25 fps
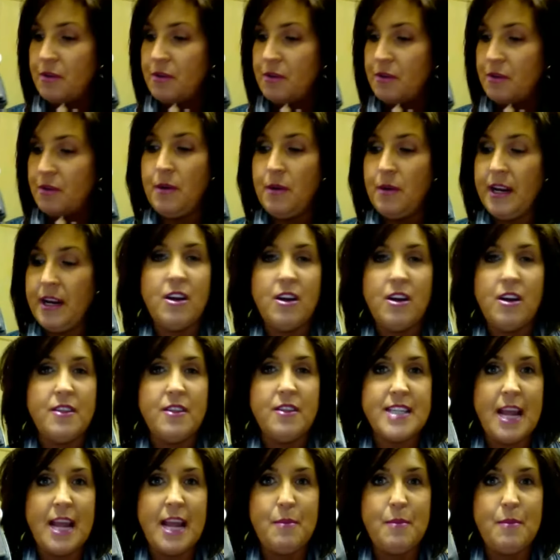it here on the
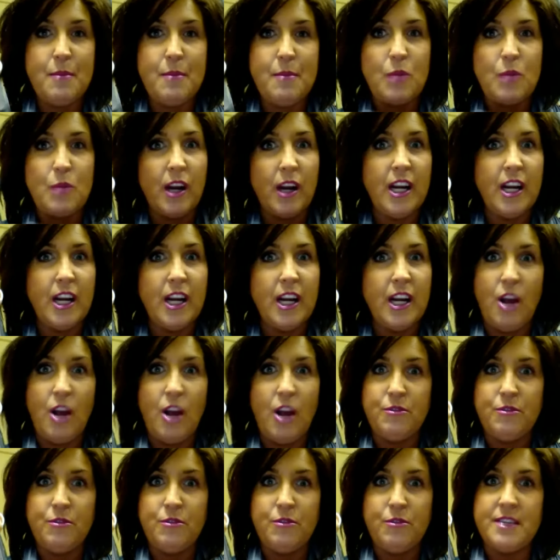table. And we're gonna go through
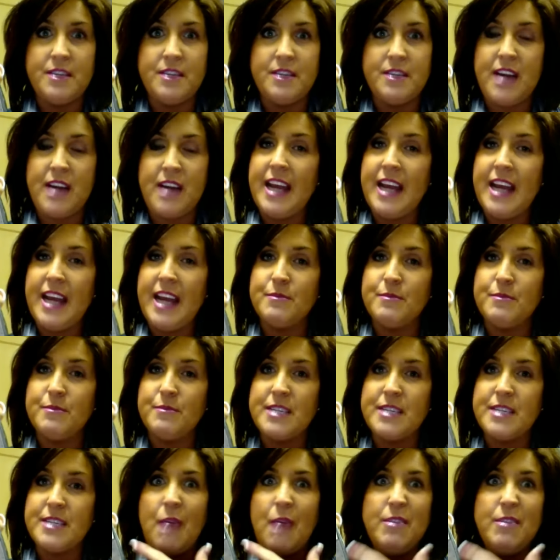different items. And I
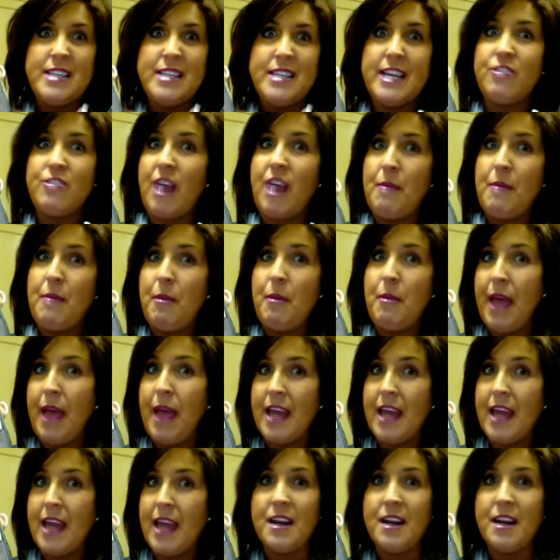would say grab a pen
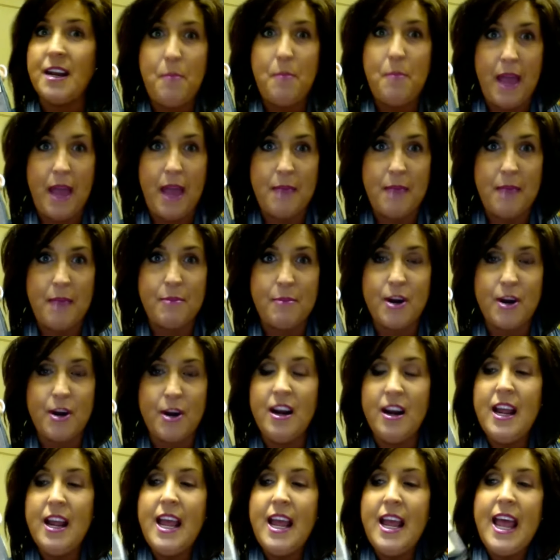and a paper
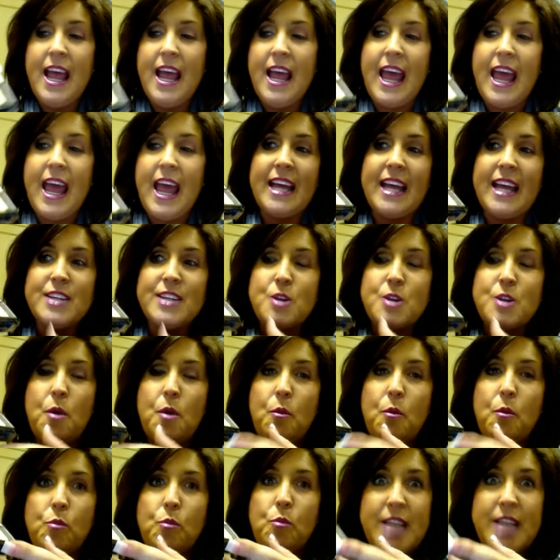and
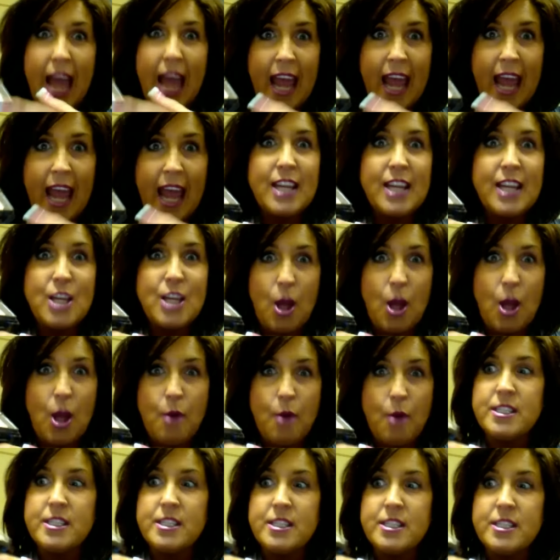take notes
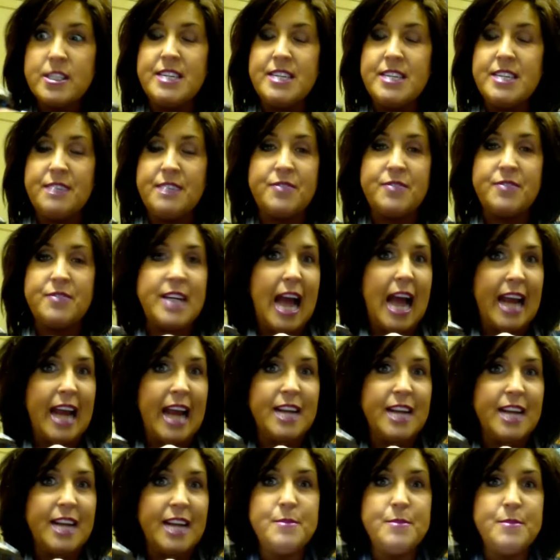of different
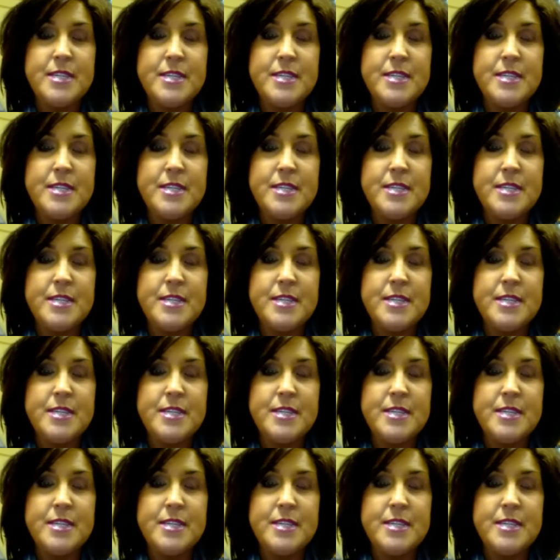items